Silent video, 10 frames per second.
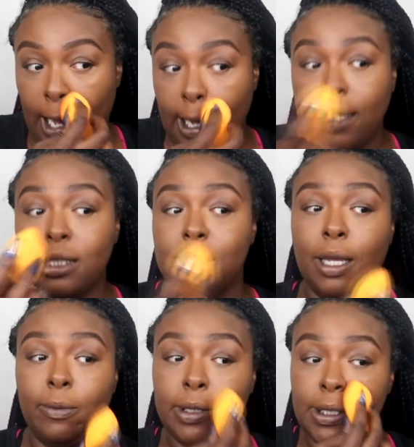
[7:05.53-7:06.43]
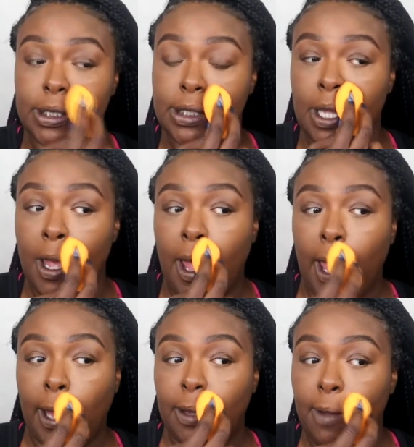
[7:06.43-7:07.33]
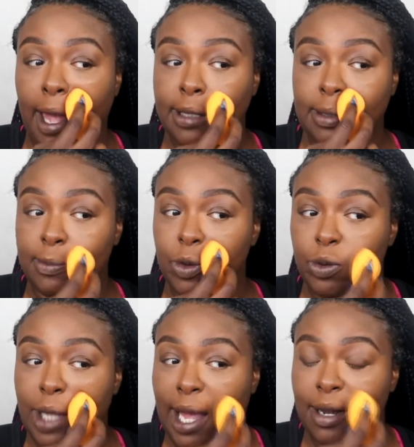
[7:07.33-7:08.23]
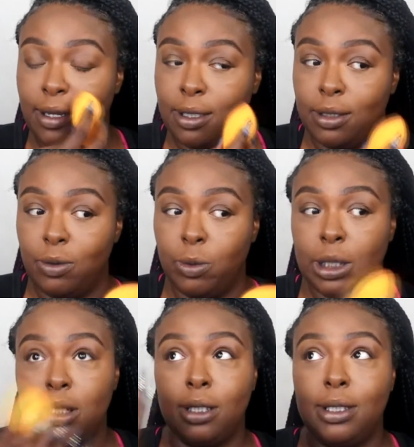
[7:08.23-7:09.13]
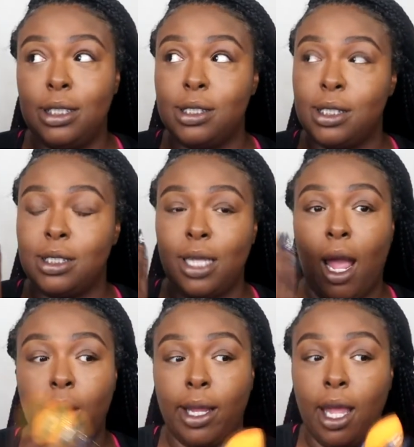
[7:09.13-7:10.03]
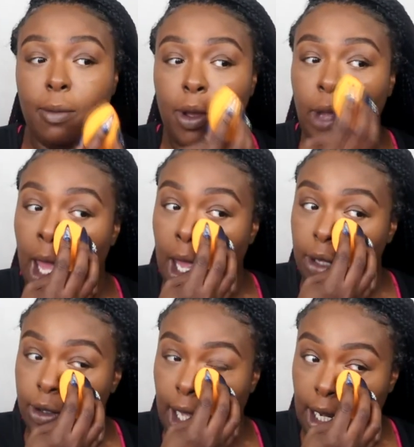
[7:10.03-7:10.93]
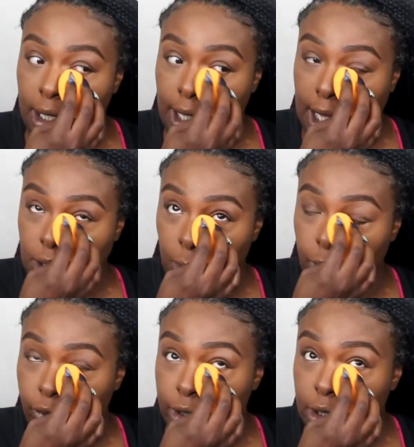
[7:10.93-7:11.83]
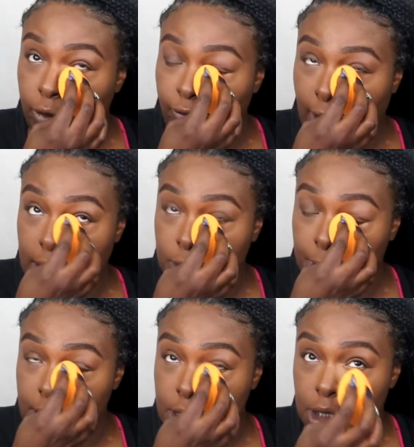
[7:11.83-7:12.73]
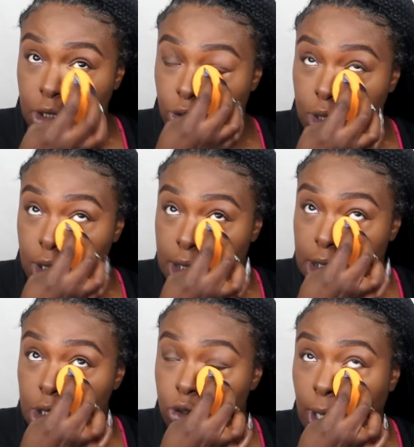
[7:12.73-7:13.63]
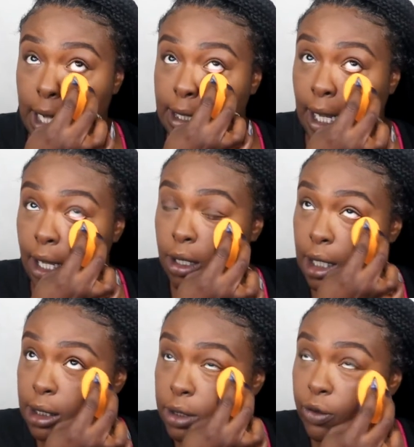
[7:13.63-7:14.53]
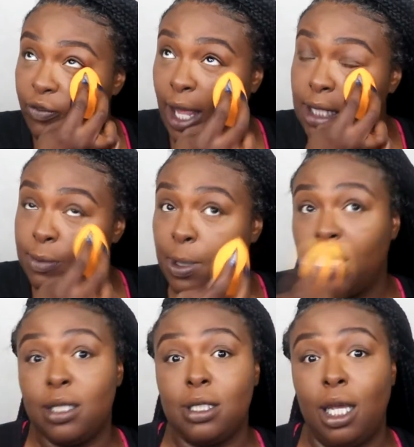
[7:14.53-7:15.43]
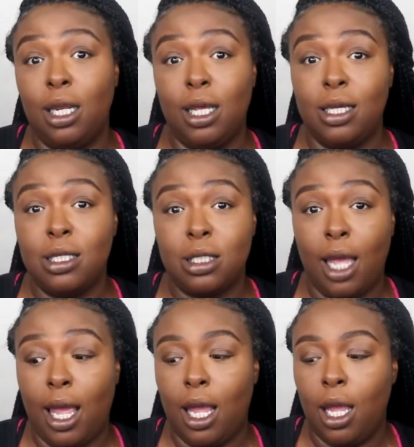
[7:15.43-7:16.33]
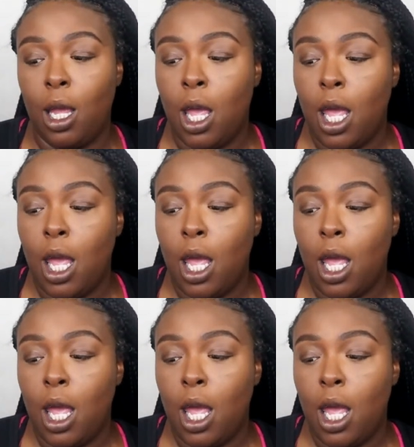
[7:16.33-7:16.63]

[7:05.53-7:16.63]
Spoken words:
Like I said, with this, you have to move kind of with the 16-hour camo. You kind of got to move a little fast because it does dry down a little fast because it is a